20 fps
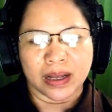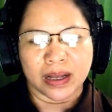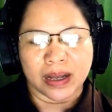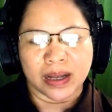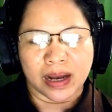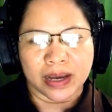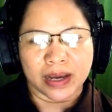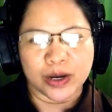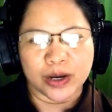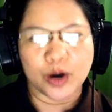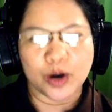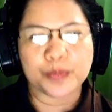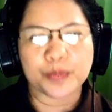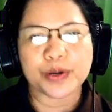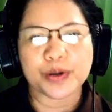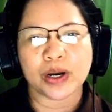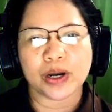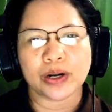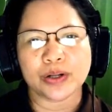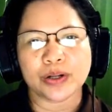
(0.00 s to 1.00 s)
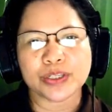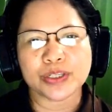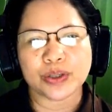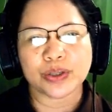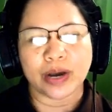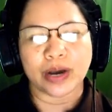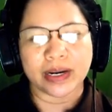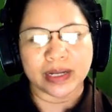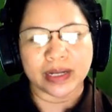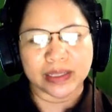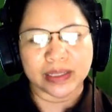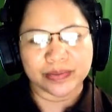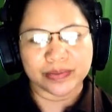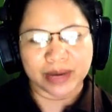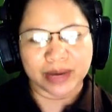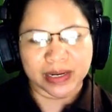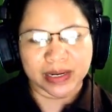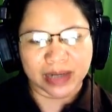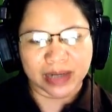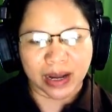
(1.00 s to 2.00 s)
I hope you can also
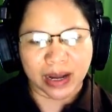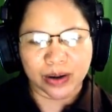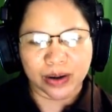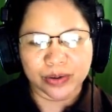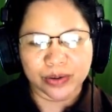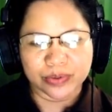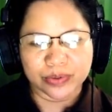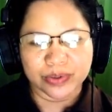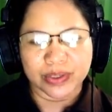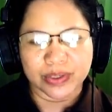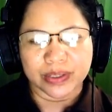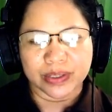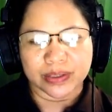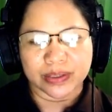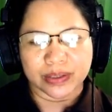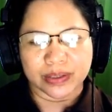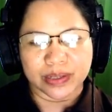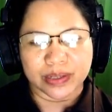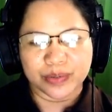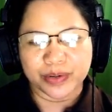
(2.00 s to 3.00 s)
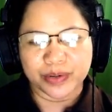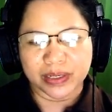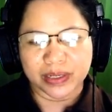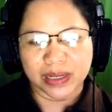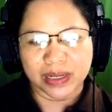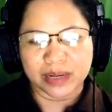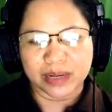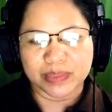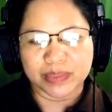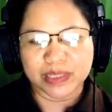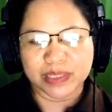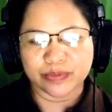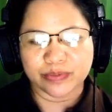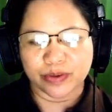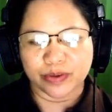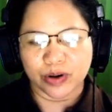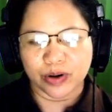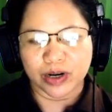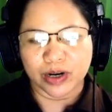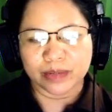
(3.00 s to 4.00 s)
identify now the different elements
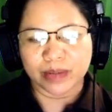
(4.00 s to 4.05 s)
formed